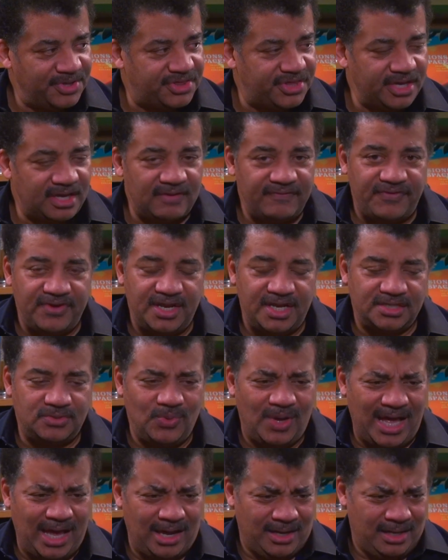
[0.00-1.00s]
think of it as
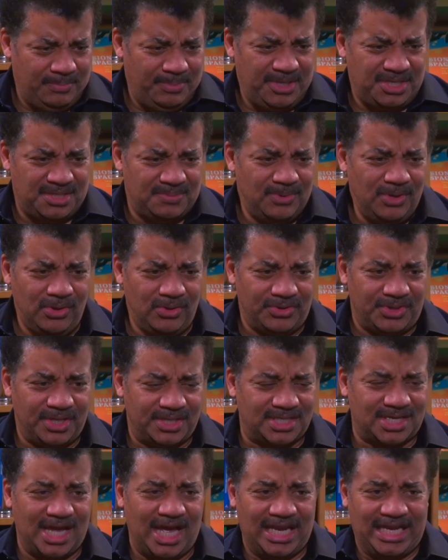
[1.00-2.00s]
well how could it be smooth
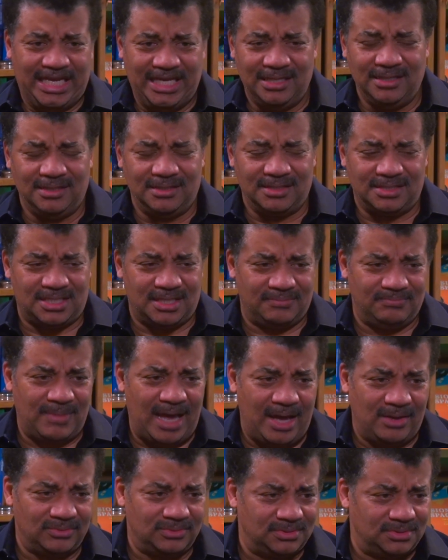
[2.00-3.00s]
it's got hills and
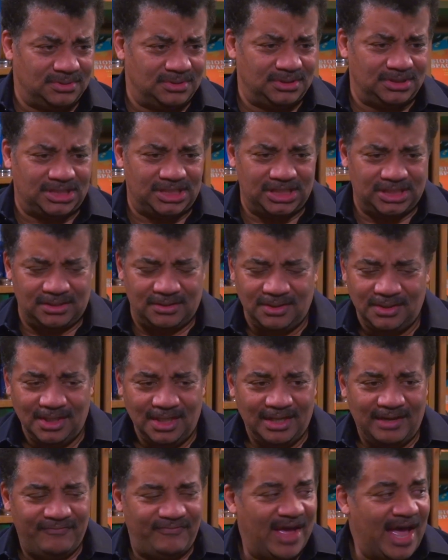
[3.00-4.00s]
mountains
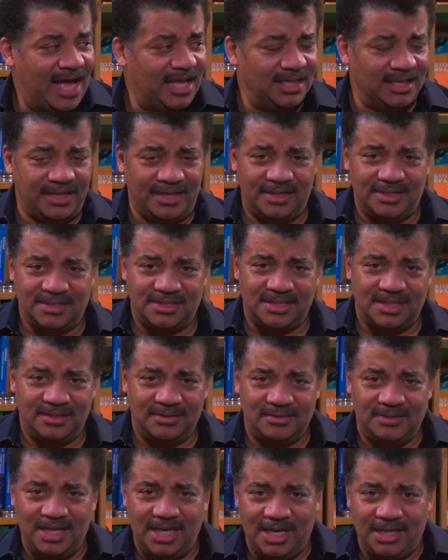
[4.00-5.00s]
valleys and valleys
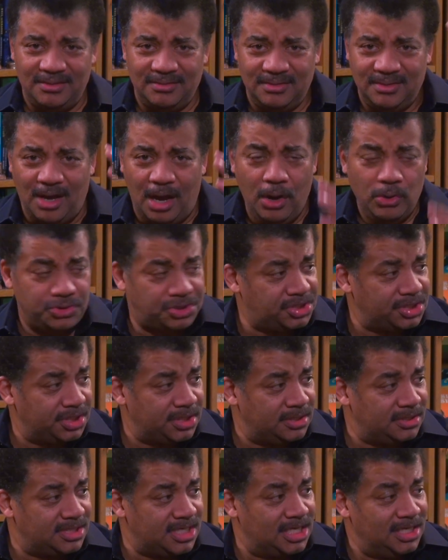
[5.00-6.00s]
and and
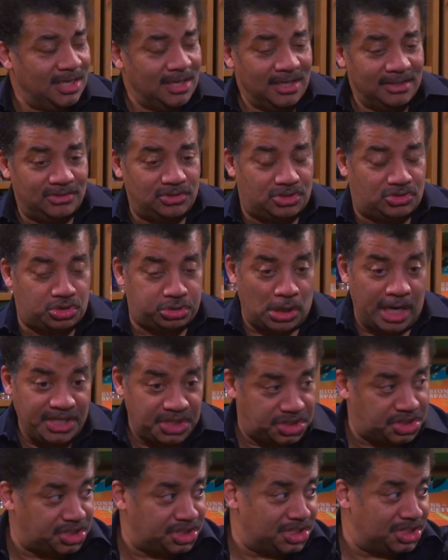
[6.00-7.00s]
oceans and
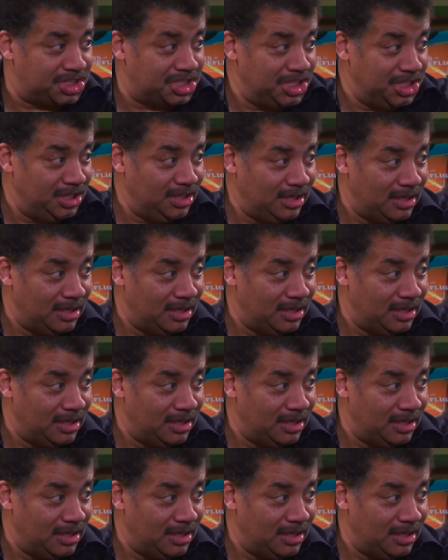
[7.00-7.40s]
trenches in that's,